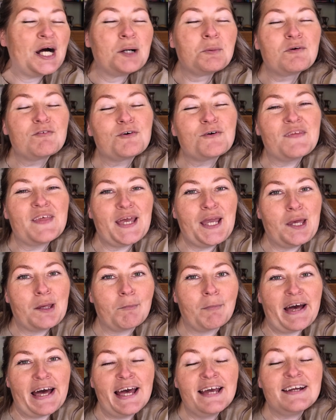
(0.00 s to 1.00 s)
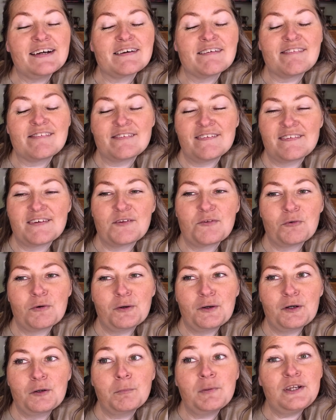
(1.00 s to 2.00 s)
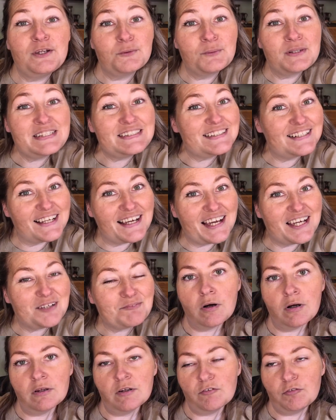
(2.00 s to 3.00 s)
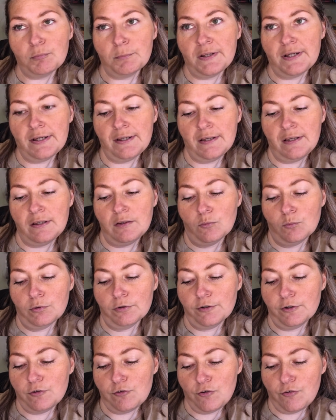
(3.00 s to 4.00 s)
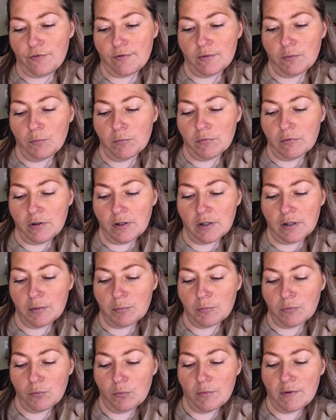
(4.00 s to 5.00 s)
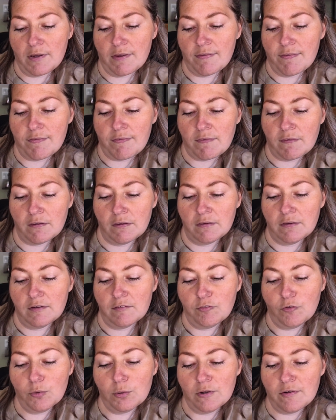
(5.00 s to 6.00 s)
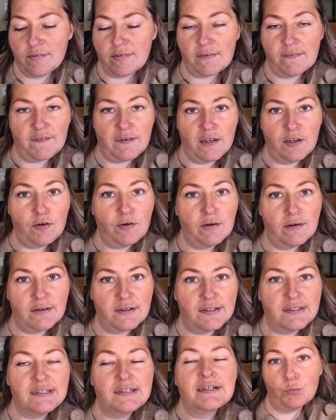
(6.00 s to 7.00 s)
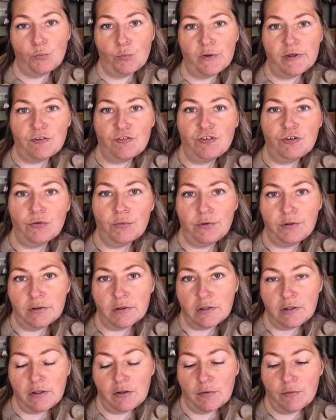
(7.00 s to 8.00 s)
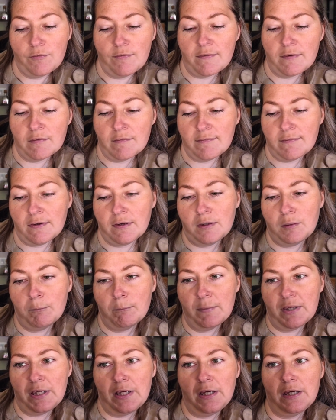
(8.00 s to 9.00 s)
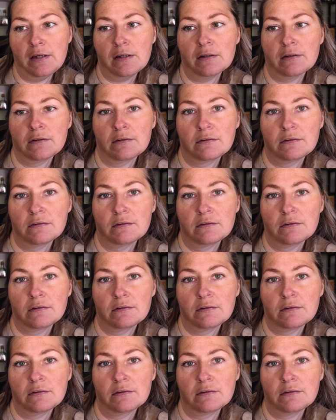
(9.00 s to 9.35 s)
before they get back. So that's what we're going to be doing today. All of my orders will come with, of course, a thank you card, which you could use as a mini